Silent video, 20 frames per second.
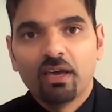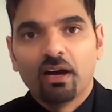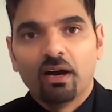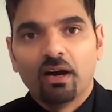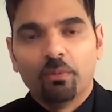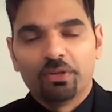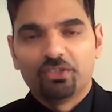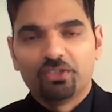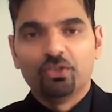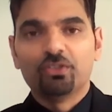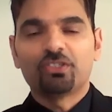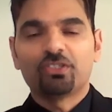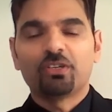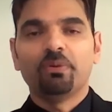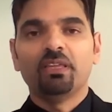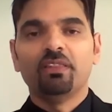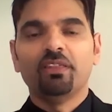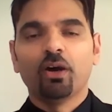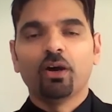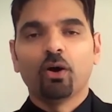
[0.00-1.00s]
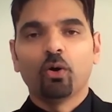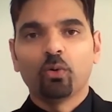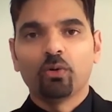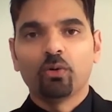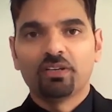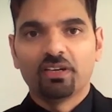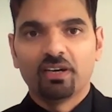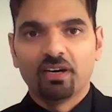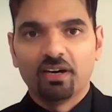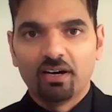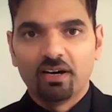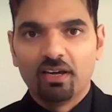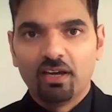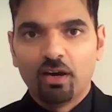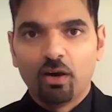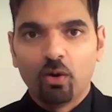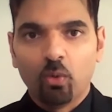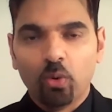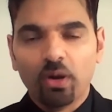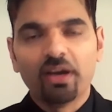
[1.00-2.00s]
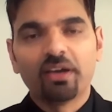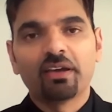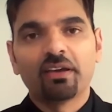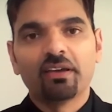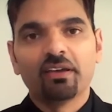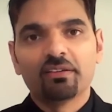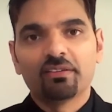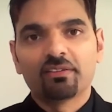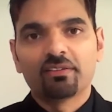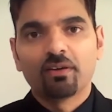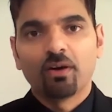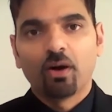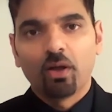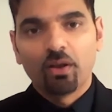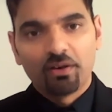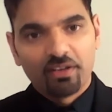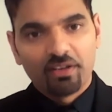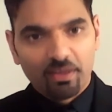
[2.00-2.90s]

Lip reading: which used to be the old workers, holiday